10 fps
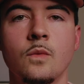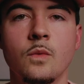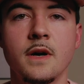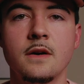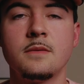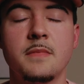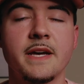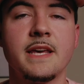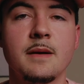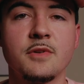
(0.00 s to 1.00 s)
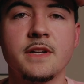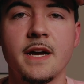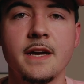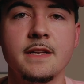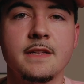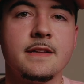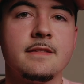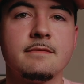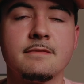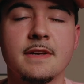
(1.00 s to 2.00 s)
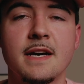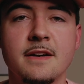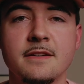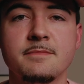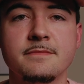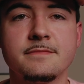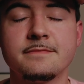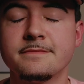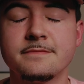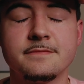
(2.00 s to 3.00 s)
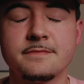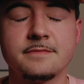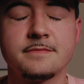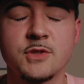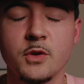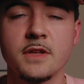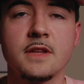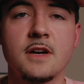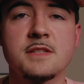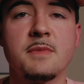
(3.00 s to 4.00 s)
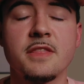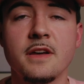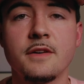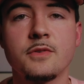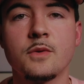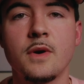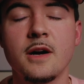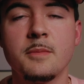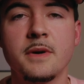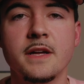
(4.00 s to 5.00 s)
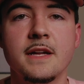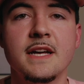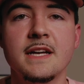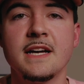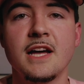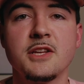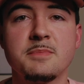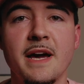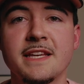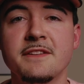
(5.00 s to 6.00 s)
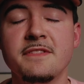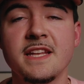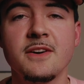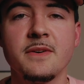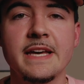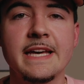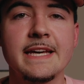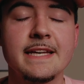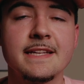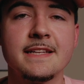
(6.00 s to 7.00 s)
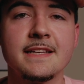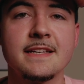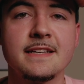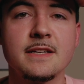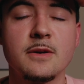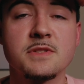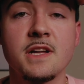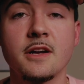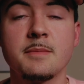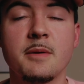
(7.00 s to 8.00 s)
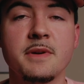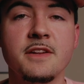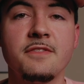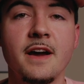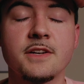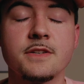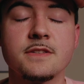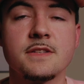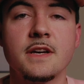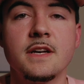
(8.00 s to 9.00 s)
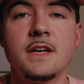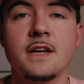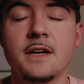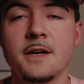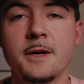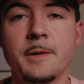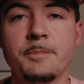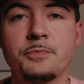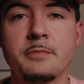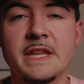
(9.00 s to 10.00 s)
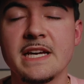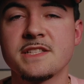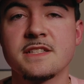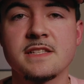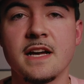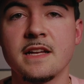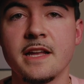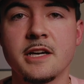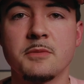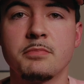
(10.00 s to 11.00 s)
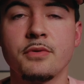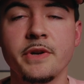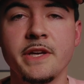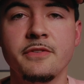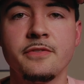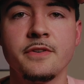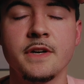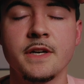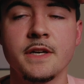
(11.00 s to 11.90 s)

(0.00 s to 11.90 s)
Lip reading: Well, my camera died and I totally lost my thought for a while, but I looked back at the video and I was talking about manufacturers. But that's just kind of like a brief